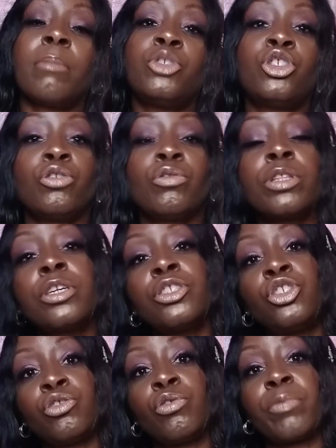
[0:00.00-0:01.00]
Jeulia
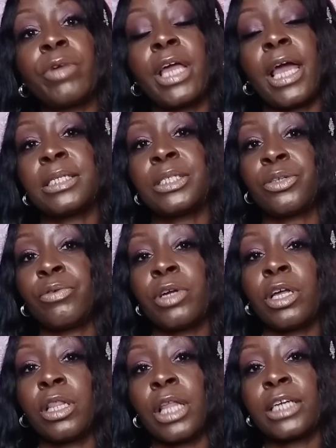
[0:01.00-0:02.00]
Jewelry has certain
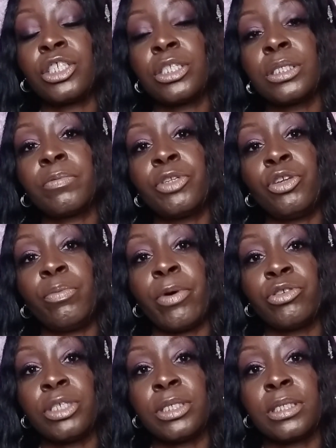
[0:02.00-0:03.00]
collections when you
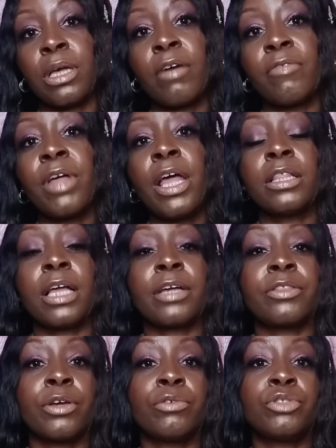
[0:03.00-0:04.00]
purchase like
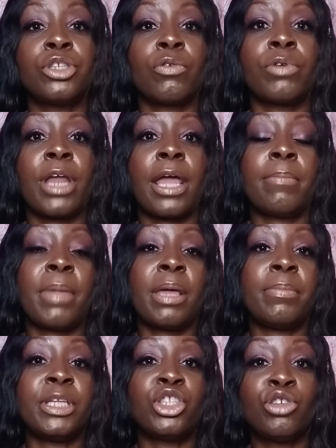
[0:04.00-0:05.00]
they'll donate
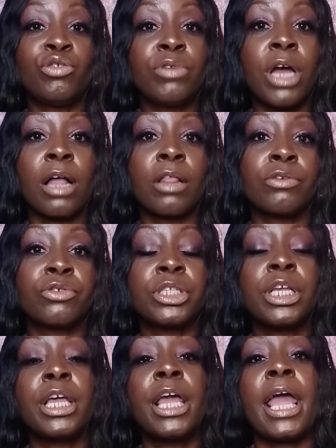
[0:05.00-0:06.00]
maybe $2
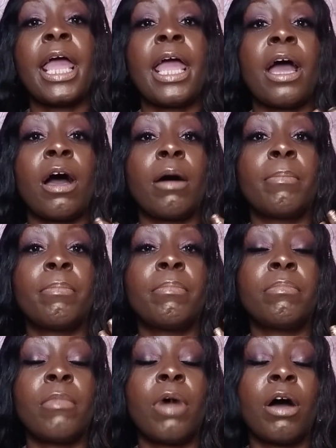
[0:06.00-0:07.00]

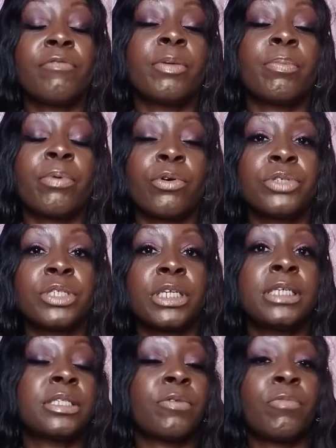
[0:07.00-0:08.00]
of the
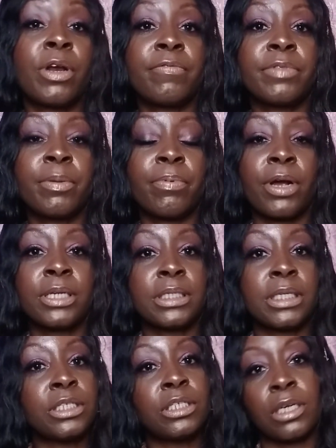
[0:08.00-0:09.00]
proceeds of whatever the price
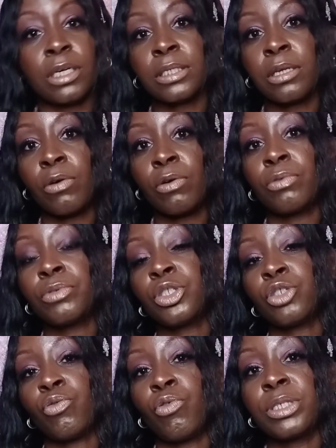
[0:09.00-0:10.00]
is goes
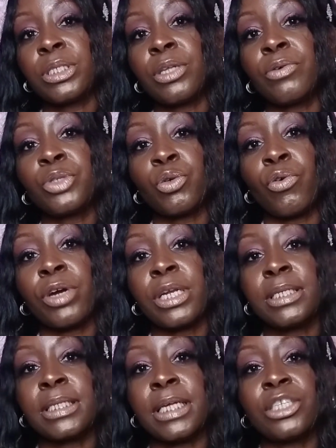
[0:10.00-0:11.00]
towards those
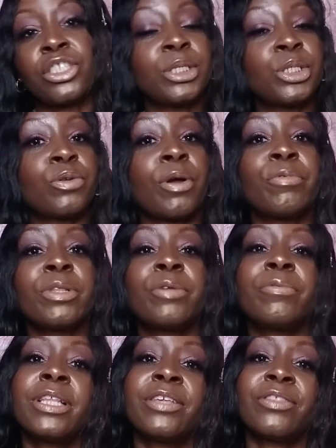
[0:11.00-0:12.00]
organizations. So I
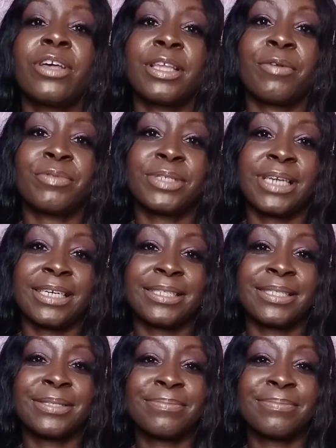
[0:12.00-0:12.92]
really thought that was nice.